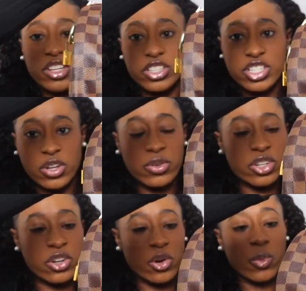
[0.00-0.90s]
your
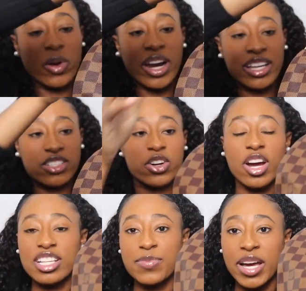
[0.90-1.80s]
shoulder or wear as a
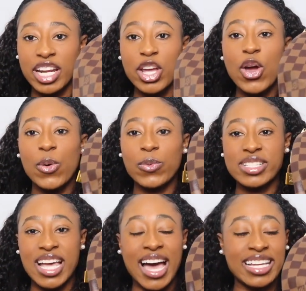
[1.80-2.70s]
crossbody
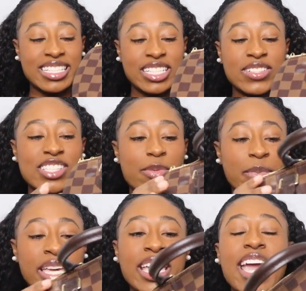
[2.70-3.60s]
was ideal to
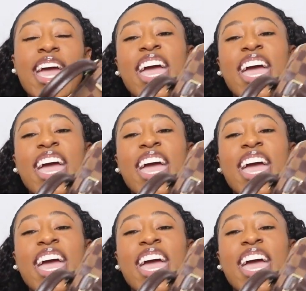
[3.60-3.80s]
me